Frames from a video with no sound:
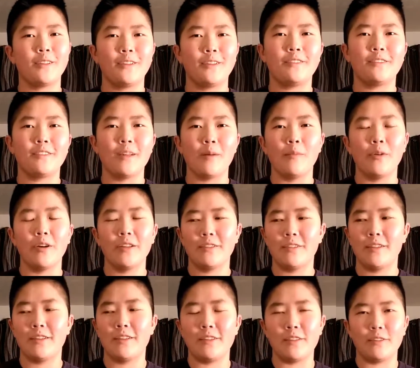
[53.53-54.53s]
at least somewhat,
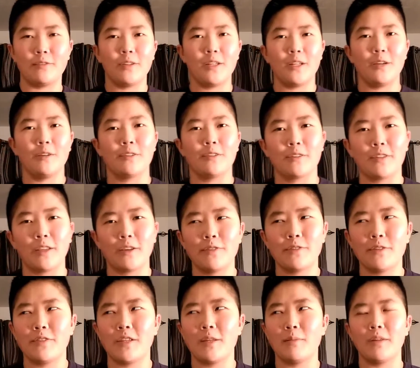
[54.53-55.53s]
so that these videos aren't like
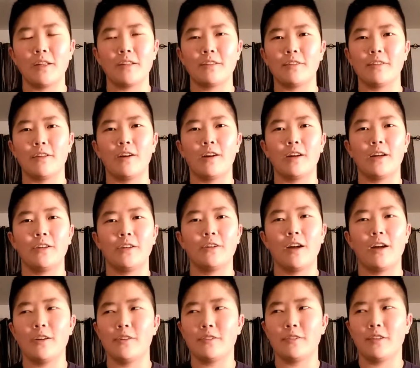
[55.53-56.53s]
15 minutes long and you're
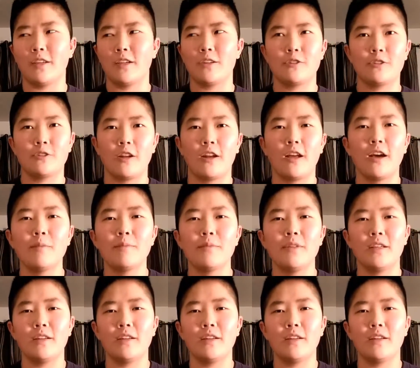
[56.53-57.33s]
not just like shut up